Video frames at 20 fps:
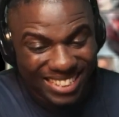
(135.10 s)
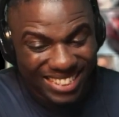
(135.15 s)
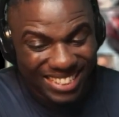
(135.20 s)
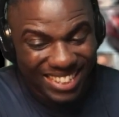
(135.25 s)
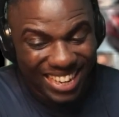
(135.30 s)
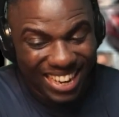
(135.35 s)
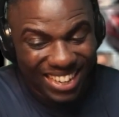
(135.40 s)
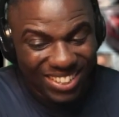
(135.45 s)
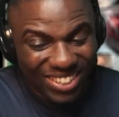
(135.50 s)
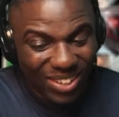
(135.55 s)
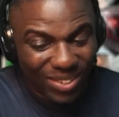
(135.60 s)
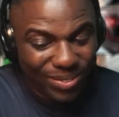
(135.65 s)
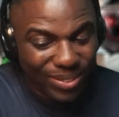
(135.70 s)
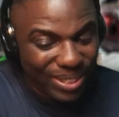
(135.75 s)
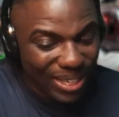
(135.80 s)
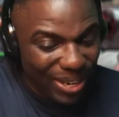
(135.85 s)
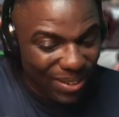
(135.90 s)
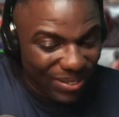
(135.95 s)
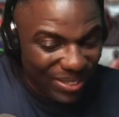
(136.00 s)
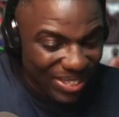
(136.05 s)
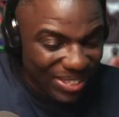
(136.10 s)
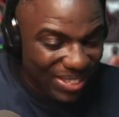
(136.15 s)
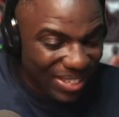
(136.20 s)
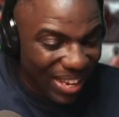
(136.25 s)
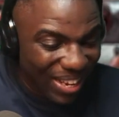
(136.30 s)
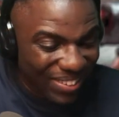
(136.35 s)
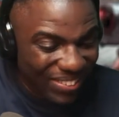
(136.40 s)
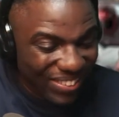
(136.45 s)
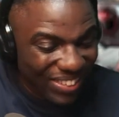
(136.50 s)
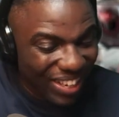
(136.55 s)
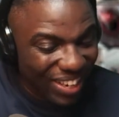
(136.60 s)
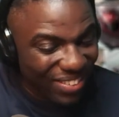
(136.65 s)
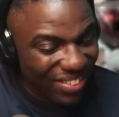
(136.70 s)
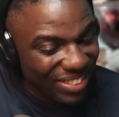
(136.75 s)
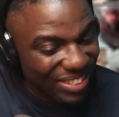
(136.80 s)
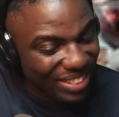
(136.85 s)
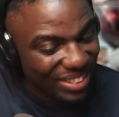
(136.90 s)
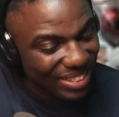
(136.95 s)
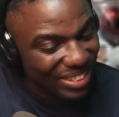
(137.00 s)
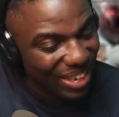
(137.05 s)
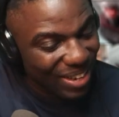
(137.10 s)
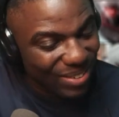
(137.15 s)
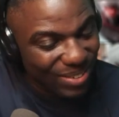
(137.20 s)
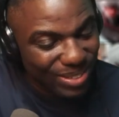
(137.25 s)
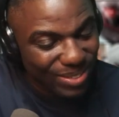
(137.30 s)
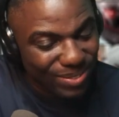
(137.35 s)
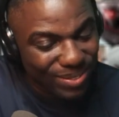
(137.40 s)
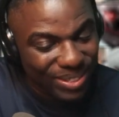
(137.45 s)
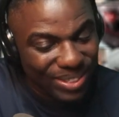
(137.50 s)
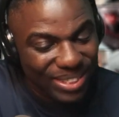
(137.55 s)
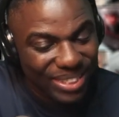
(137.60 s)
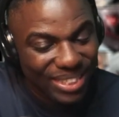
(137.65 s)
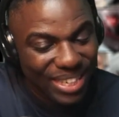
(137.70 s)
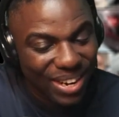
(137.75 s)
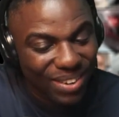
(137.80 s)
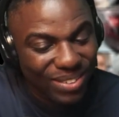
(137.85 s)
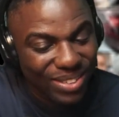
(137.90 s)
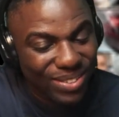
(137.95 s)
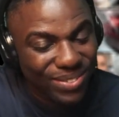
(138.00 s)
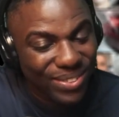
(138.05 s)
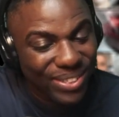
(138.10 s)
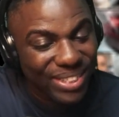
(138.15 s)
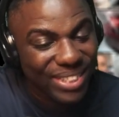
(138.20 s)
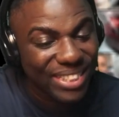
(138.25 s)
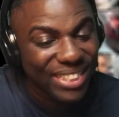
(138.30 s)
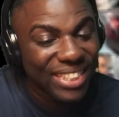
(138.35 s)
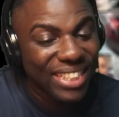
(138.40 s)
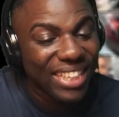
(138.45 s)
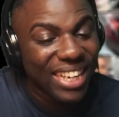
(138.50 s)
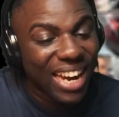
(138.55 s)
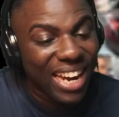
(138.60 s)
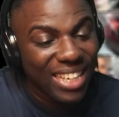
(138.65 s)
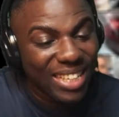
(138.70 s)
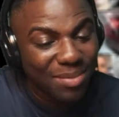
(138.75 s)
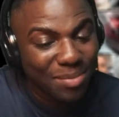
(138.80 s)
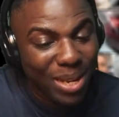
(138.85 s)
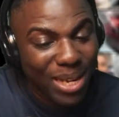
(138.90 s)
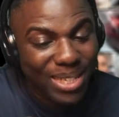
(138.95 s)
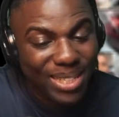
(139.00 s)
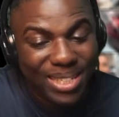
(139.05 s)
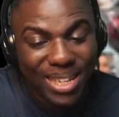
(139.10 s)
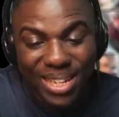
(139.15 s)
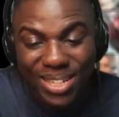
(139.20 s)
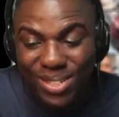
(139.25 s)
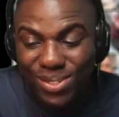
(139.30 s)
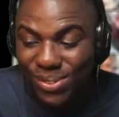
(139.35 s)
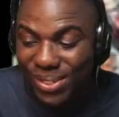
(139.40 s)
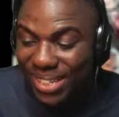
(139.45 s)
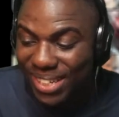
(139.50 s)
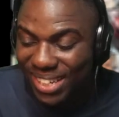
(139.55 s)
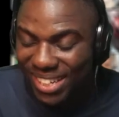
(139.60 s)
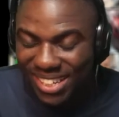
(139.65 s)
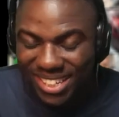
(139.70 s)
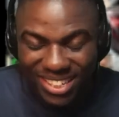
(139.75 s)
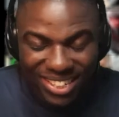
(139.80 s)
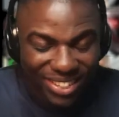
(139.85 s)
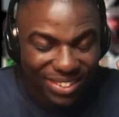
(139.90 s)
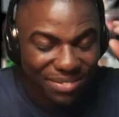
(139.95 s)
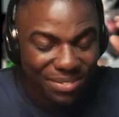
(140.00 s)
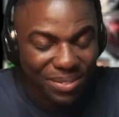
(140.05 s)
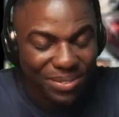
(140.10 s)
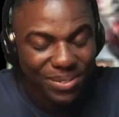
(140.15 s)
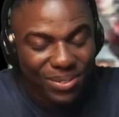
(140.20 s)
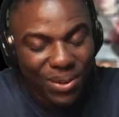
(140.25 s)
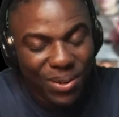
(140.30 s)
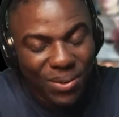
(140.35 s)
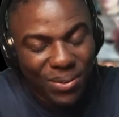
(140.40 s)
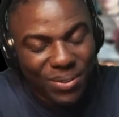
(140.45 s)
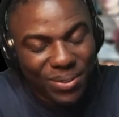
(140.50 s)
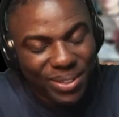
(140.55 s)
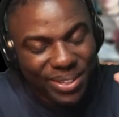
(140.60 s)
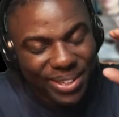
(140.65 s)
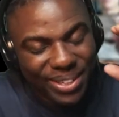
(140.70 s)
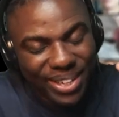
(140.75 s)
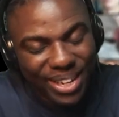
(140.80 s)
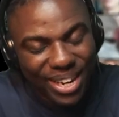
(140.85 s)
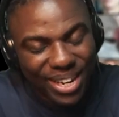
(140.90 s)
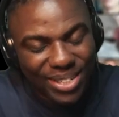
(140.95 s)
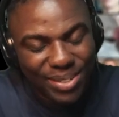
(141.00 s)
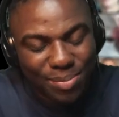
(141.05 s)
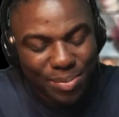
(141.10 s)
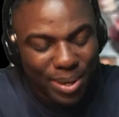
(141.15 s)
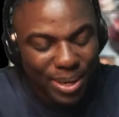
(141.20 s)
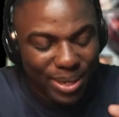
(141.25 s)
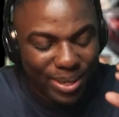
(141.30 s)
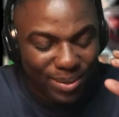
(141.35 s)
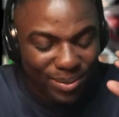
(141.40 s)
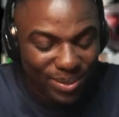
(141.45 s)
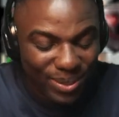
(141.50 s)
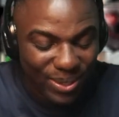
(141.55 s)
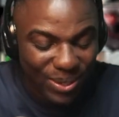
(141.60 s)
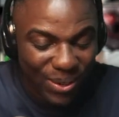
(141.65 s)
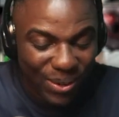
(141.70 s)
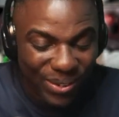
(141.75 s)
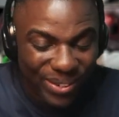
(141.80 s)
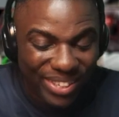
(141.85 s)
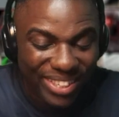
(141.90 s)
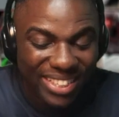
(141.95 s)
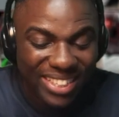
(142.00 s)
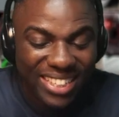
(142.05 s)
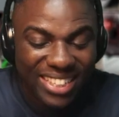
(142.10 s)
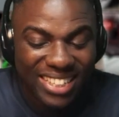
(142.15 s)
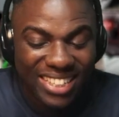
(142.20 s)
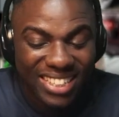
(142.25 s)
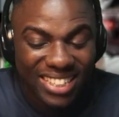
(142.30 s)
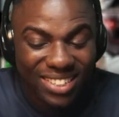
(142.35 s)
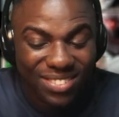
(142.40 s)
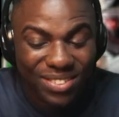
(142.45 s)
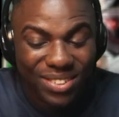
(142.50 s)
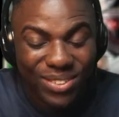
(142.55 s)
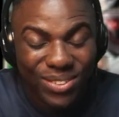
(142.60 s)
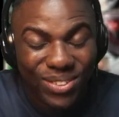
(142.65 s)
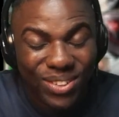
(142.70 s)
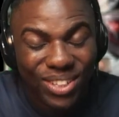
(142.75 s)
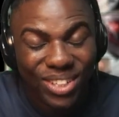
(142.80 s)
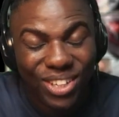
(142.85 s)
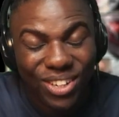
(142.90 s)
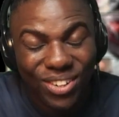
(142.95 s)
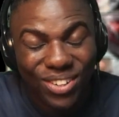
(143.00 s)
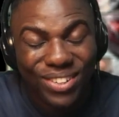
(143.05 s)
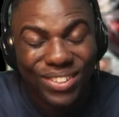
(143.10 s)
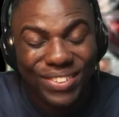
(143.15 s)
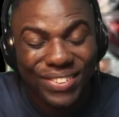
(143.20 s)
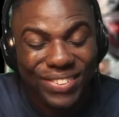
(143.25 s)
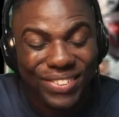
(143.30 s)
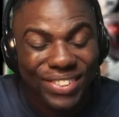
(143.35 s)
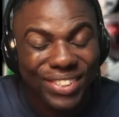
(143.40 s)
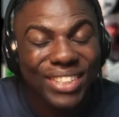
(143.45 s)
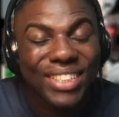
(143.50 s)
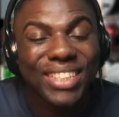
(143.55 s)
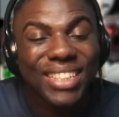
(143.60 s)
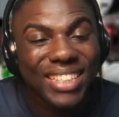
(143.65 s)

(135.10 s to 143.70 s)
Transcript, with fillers: see that coming. That was that that was that was funny. That was funny, and it makes sense with if you know anime, if you know if you know Goku,